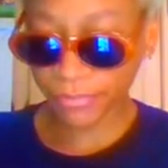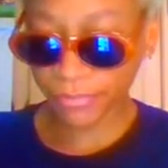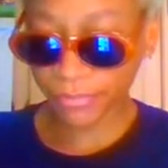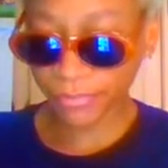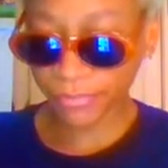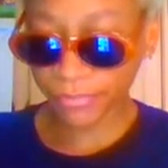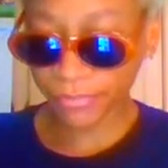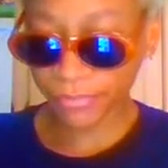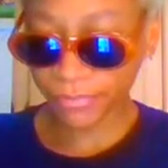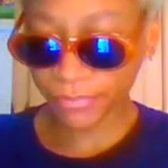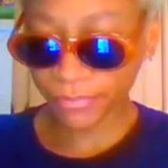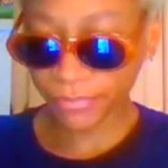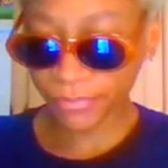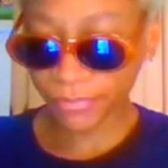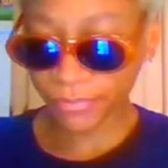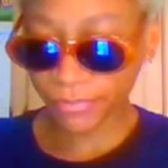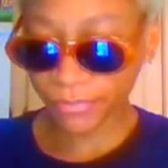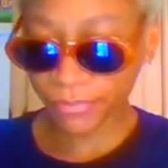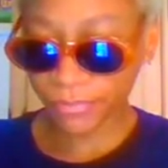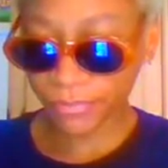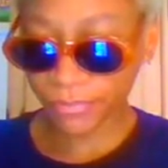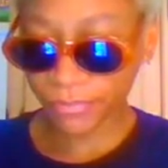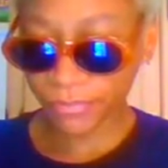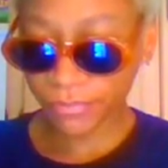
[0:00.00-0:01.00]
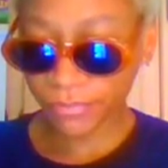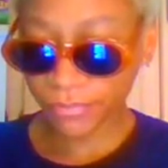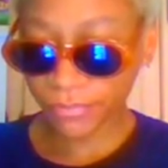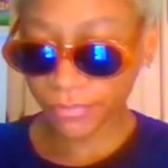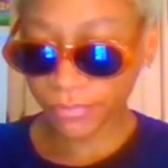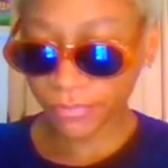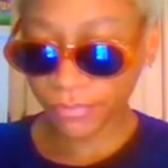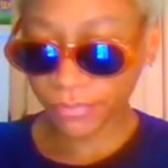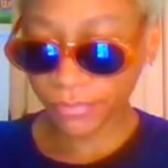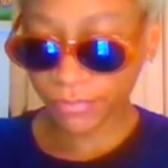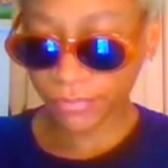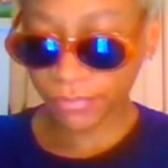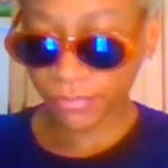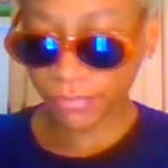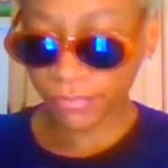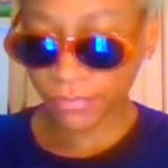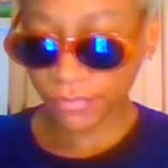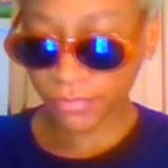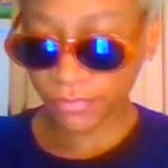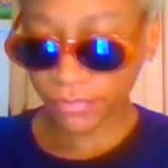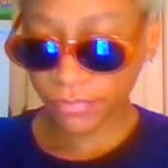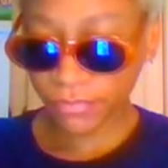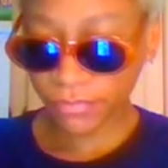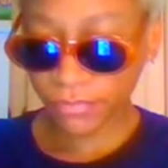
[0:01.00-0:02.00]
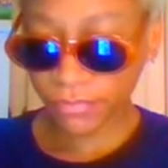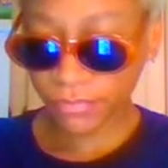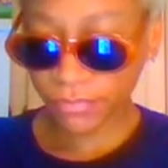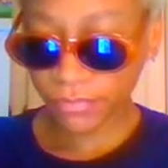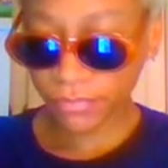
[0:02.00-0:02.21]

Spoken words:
(silence)